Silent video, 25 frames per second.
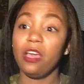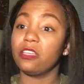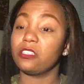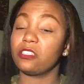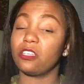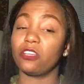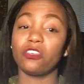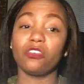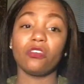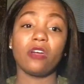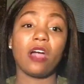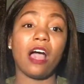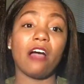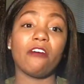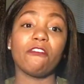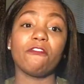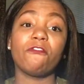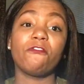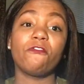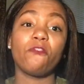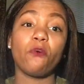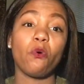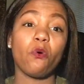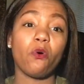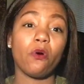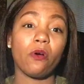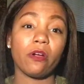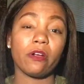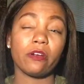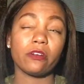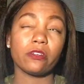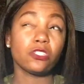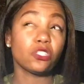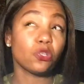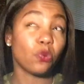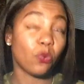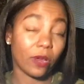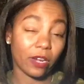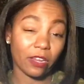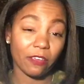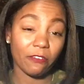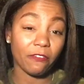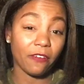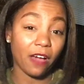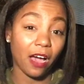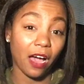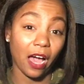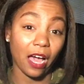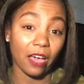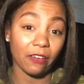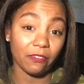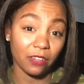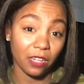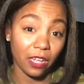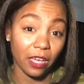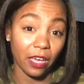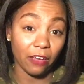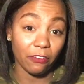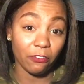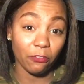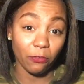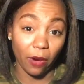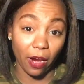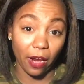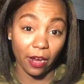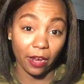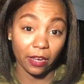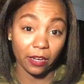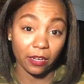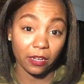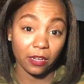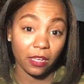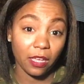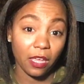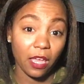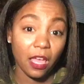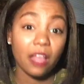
So you got $425 left, right?